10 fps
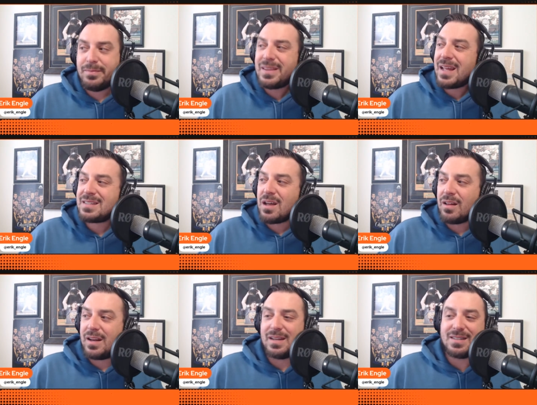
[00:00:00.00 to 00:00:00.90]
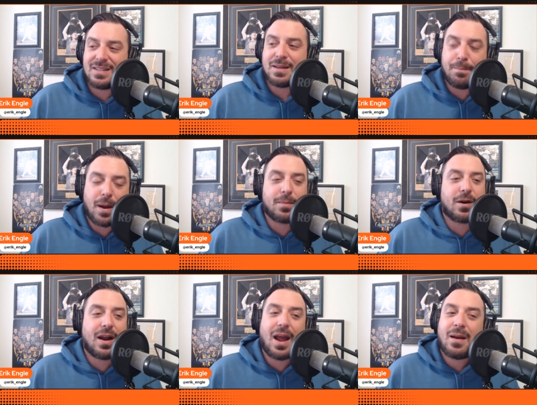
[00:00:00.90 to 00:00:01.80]
but that's all it is. It's a
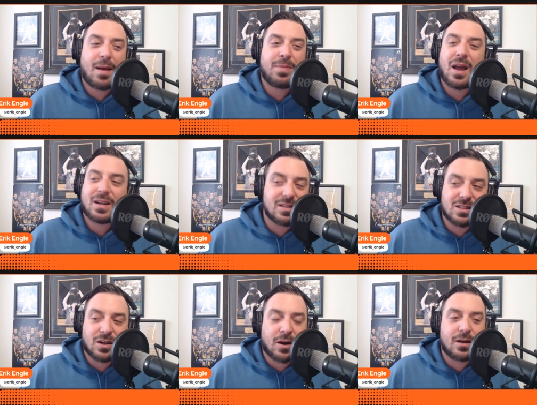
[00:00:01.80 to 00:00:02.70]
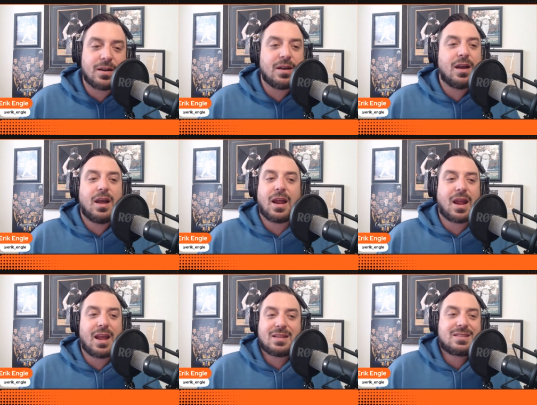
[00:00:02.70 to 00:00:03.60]
bummer. I'm not concerned.
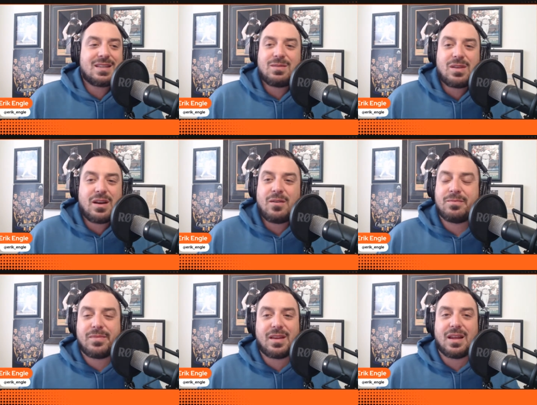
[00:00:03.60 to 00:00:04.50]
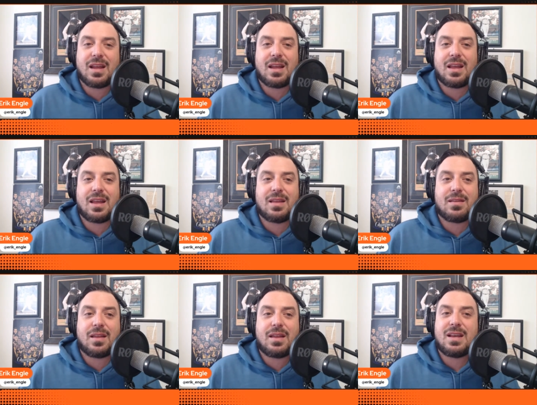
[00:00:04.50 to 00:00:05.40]
It's, he
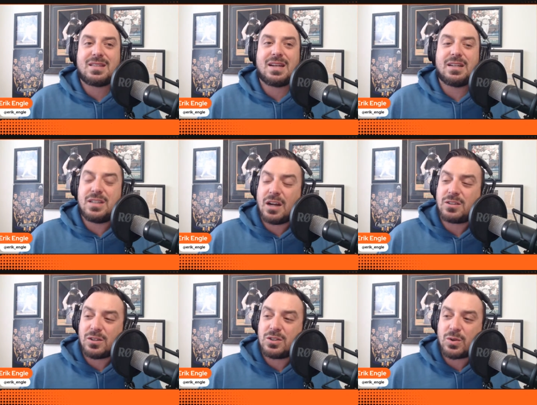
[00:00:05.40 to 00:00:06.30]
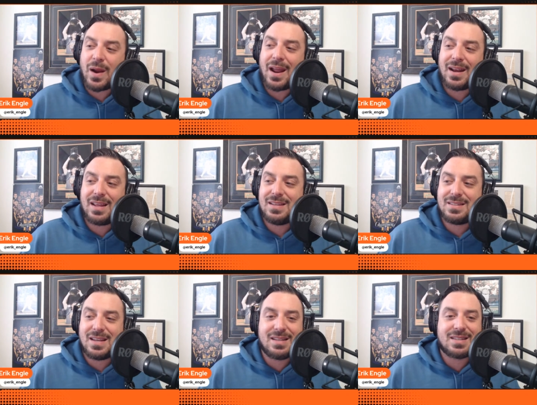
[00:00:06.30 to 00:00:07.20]
has an adductor strain.
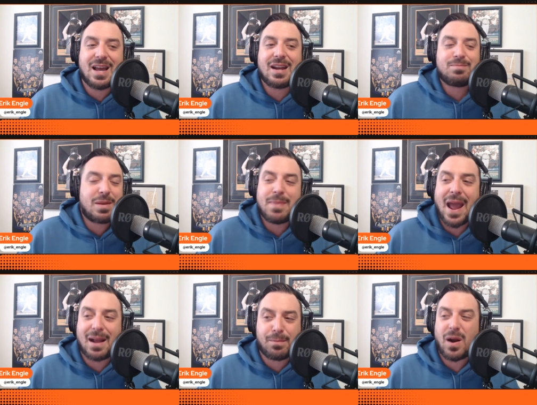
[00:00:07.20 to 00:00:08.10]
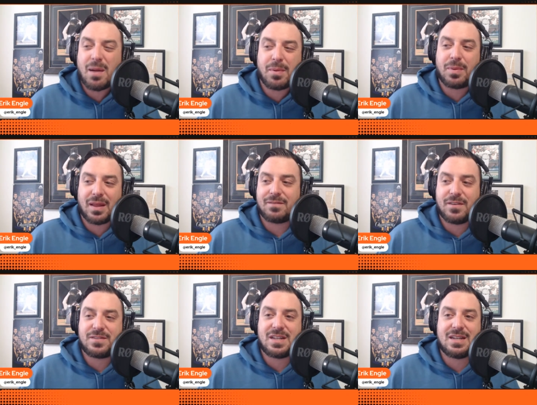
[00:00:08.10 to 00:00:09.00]
He's going to be back probably in
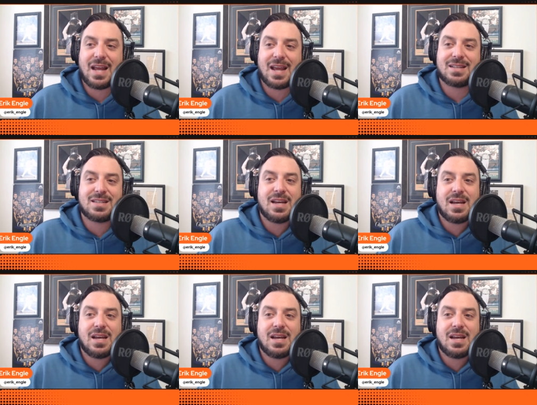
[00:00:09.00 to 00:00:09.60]
15 days.